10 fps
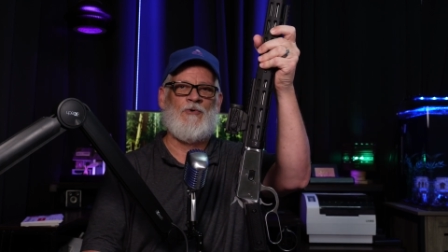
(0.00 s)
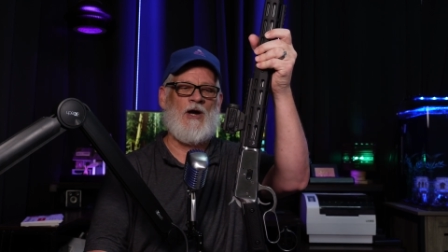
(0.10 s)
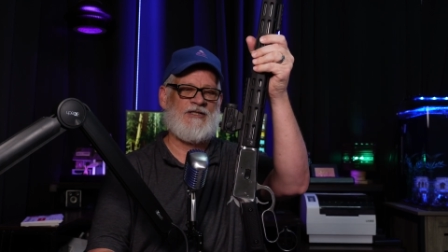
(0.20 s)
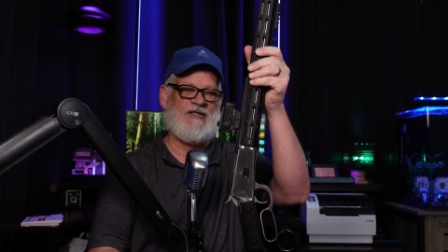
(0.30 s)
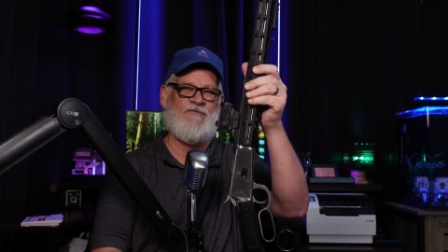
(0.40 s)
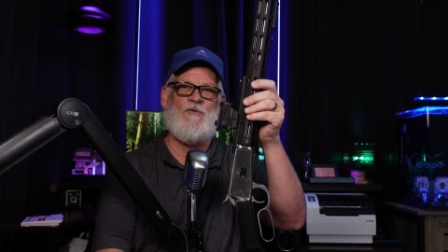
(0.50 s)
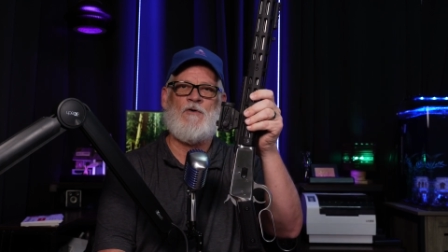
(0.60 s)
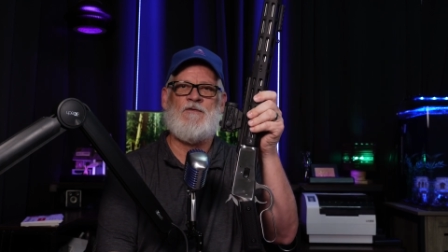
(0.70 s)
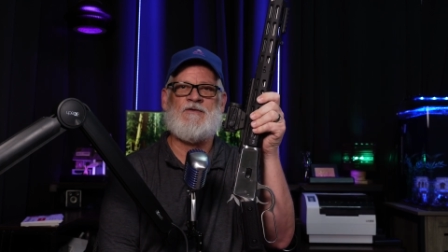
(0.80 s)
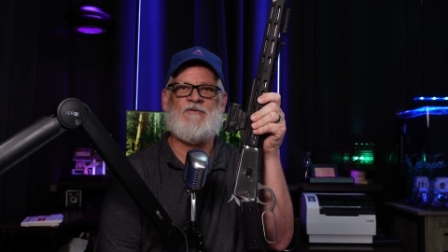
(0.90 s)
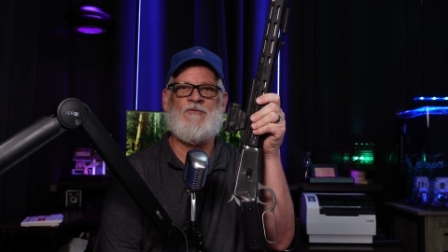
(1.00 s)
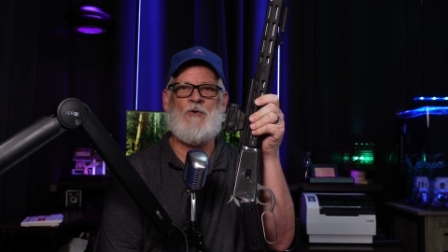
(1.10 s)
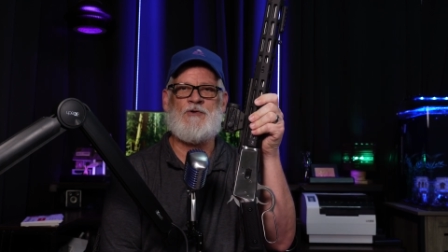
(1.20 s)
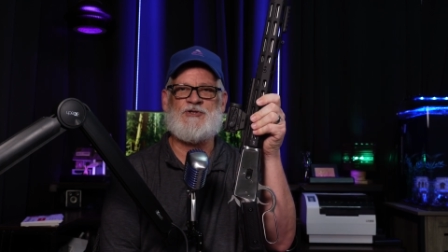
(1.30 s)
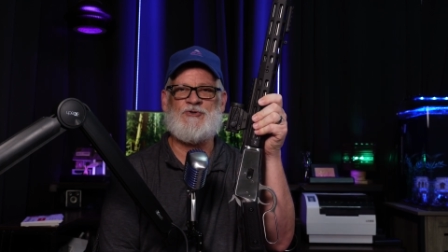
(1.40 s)
Rossi
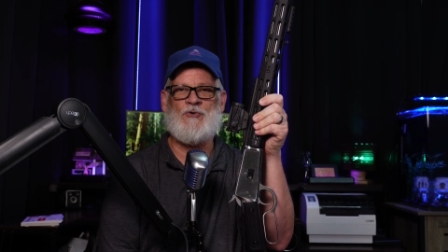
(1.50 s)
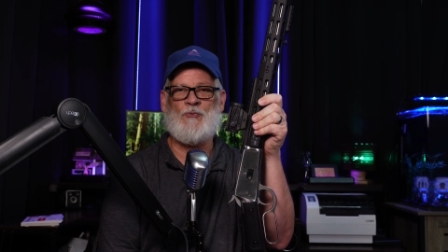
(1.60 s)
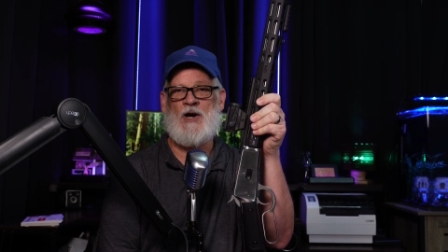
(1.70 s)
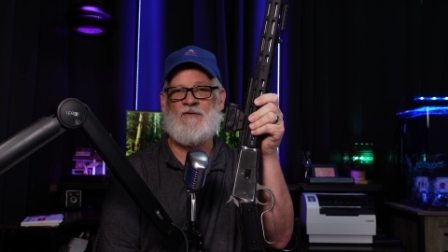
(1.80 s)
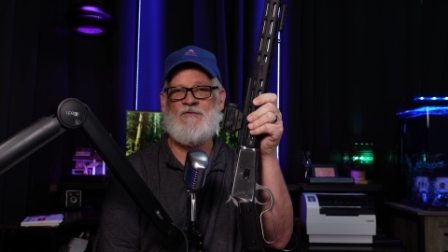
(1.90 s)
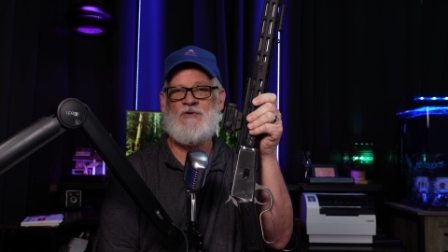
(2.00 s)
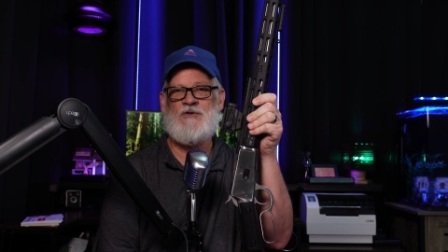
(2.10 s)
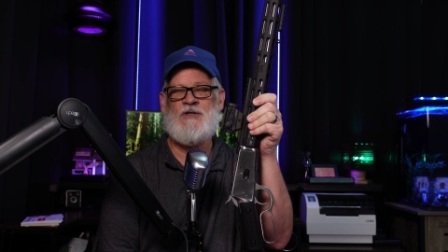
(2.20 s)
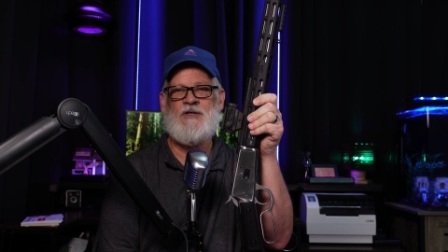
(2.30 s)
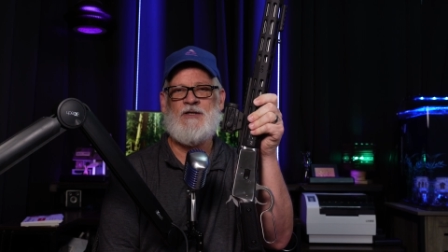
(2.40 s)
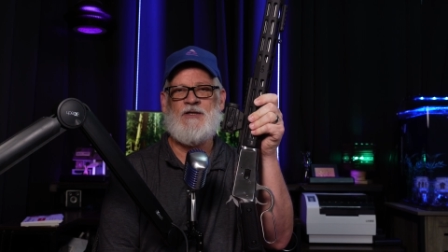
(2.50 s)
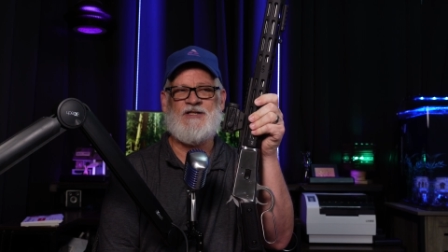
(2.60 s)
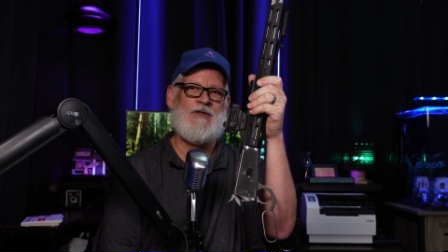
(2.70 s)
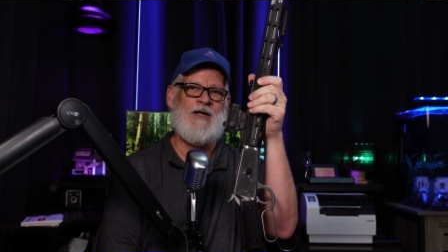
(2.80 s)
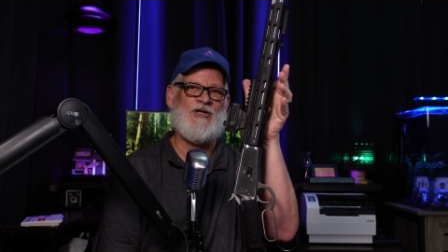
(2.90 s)
454 Casull rifle.
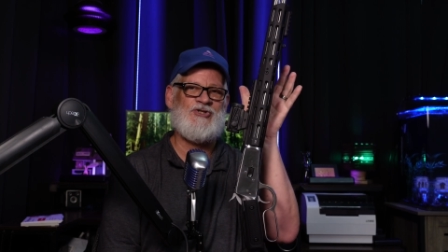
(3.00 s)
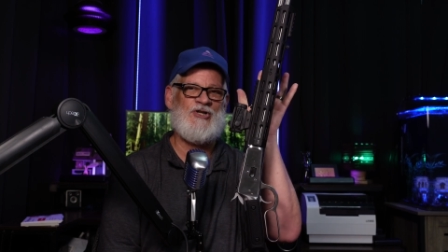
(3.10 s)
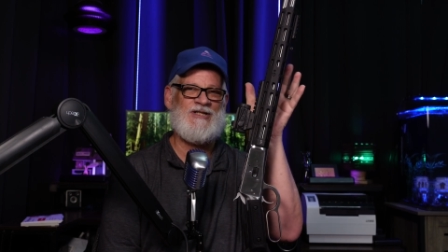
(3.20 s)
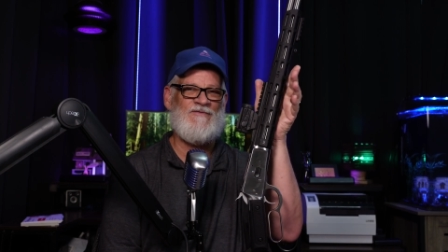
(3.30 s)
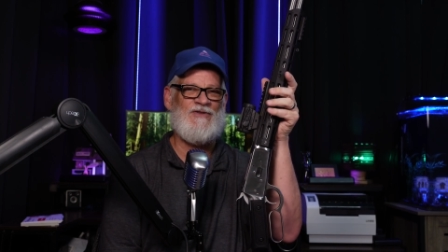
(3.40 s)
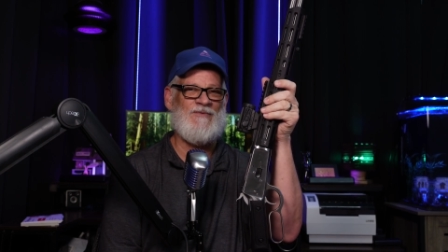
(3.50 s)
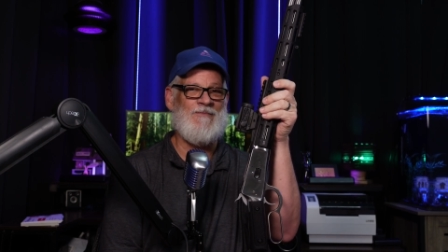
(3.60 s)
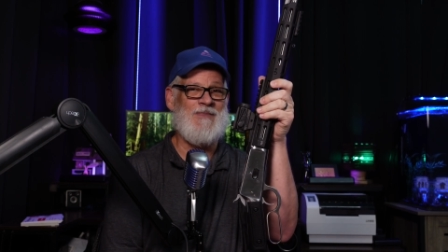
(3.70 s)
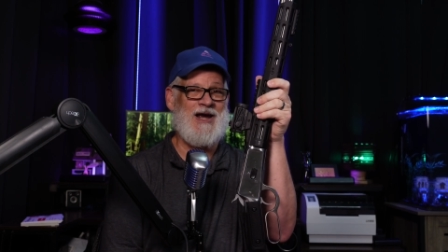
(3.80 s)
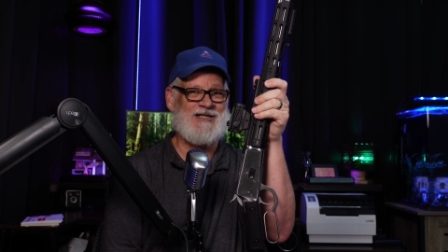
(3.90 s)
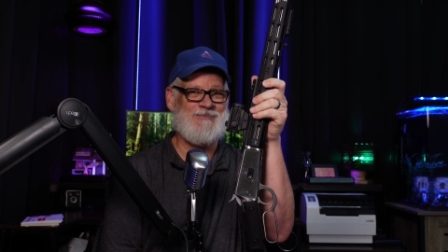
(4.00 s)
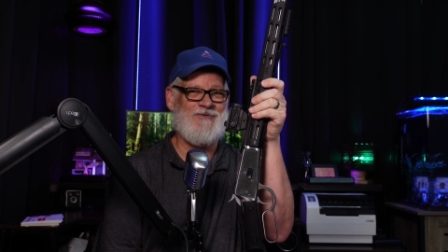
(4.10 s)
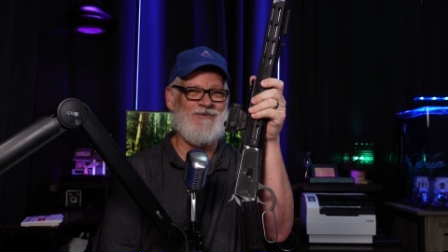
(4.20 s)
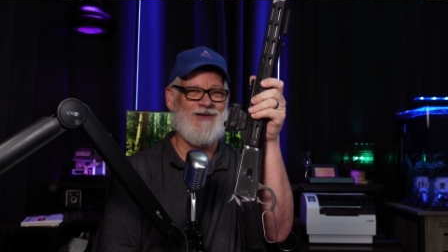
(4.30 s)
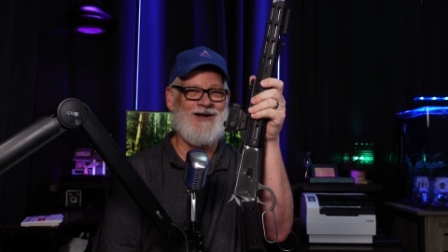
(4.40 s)
It should give you the
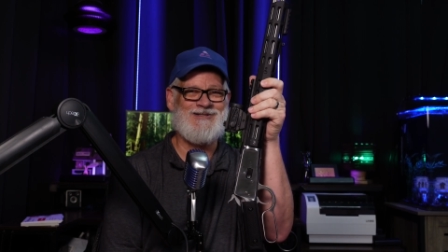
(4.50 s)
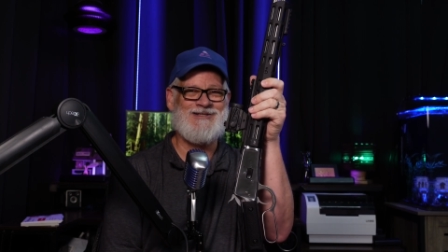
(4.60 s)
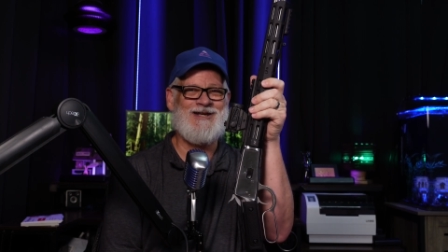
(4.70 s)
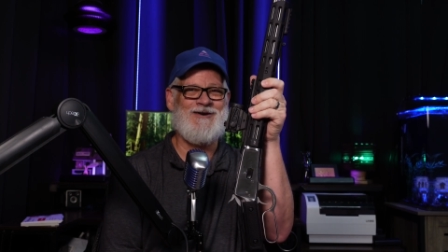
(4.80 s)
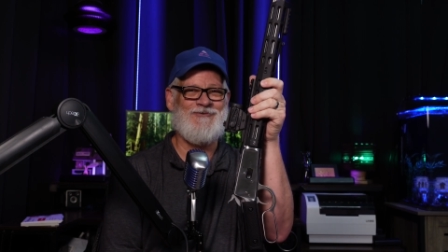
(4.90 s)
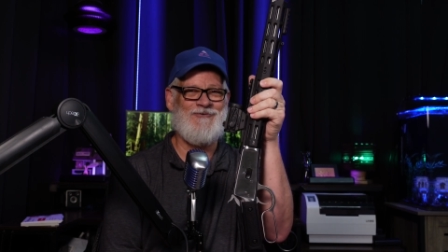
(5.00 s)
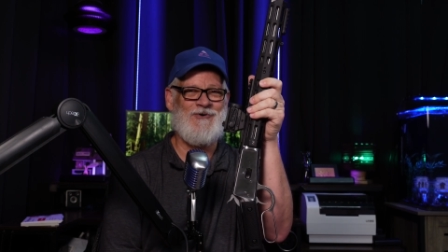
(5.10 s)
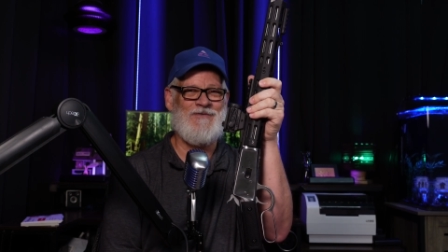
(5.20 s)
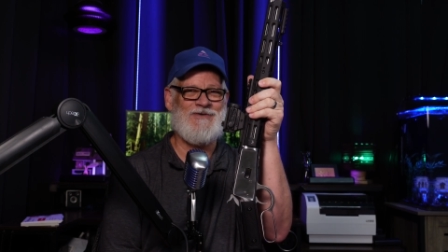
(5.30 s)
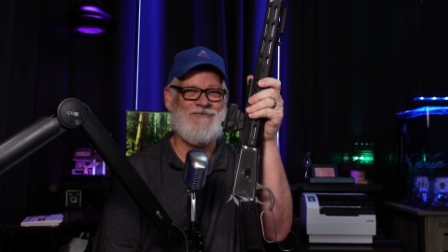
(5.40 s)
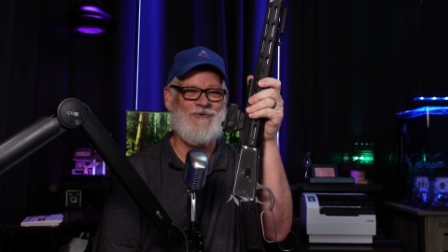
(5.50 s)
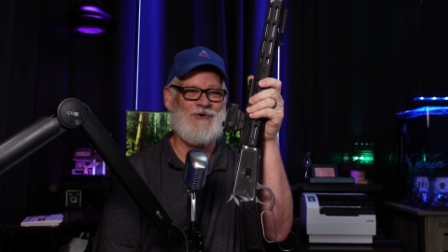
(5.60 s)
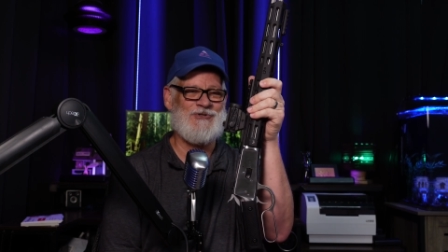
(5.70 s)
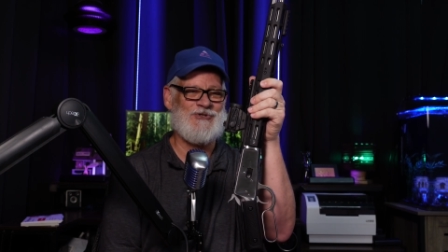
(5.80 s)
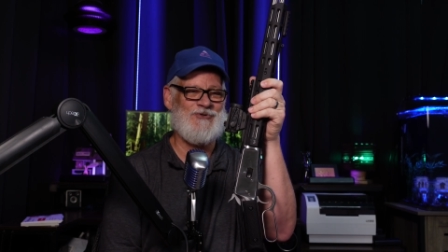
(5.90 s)
maximum velocity out of a
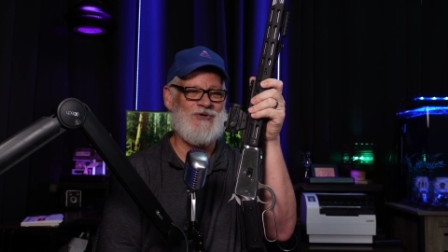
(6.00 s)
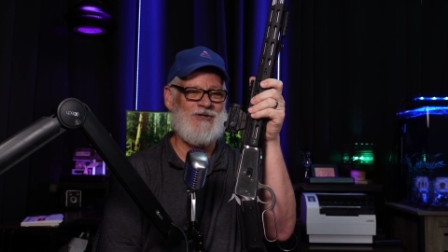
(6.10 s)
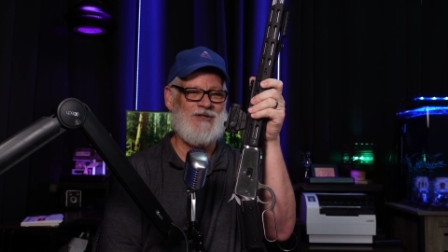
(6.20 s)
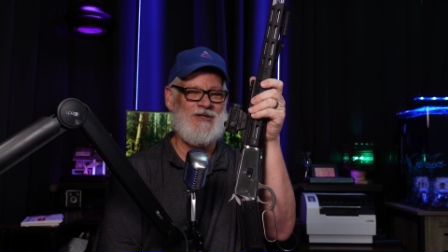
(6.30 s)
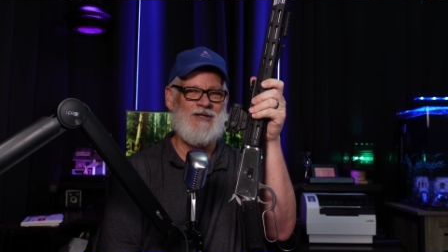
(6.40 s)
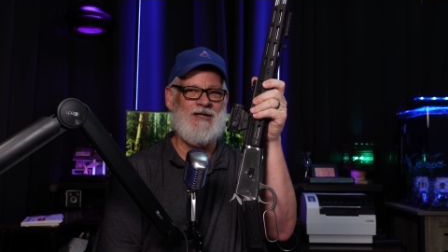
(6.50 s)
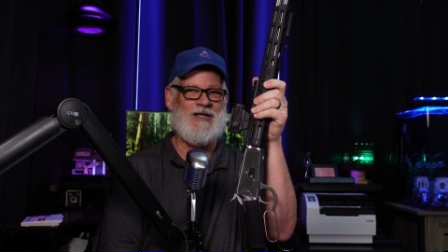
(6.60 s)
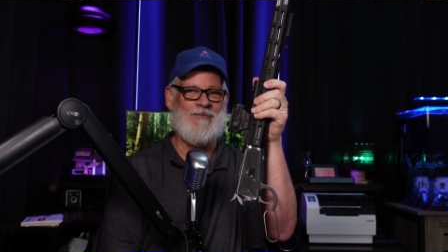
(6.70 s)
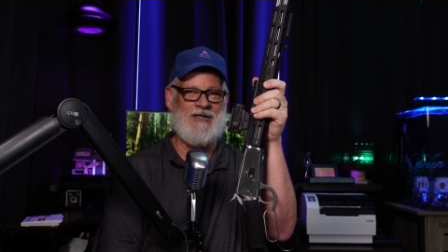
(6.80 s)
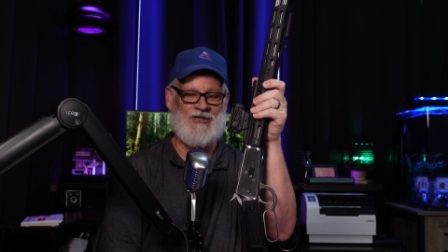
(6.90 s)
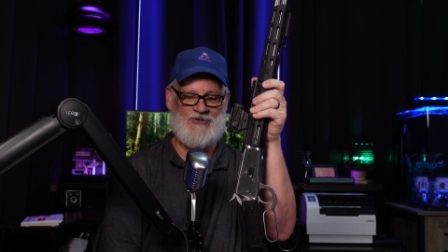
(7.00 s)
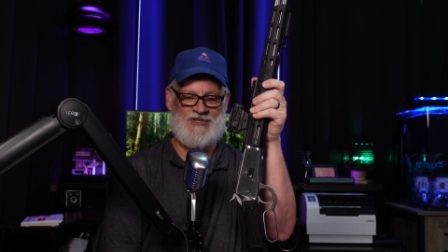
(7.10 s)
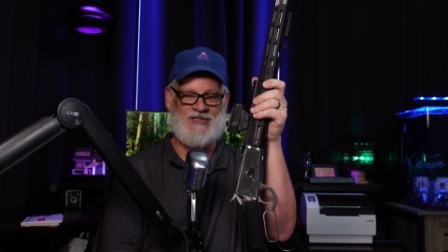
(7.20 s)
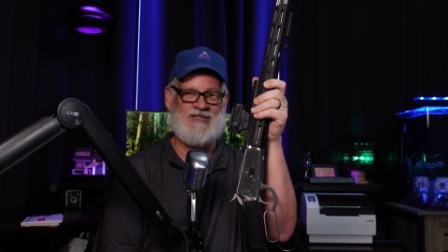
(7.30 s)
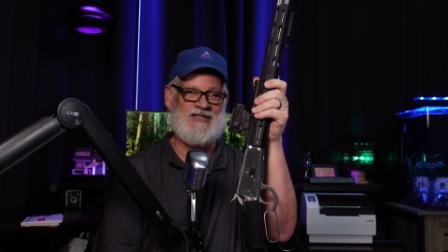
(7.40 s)
454 Casull. It'll be interesting to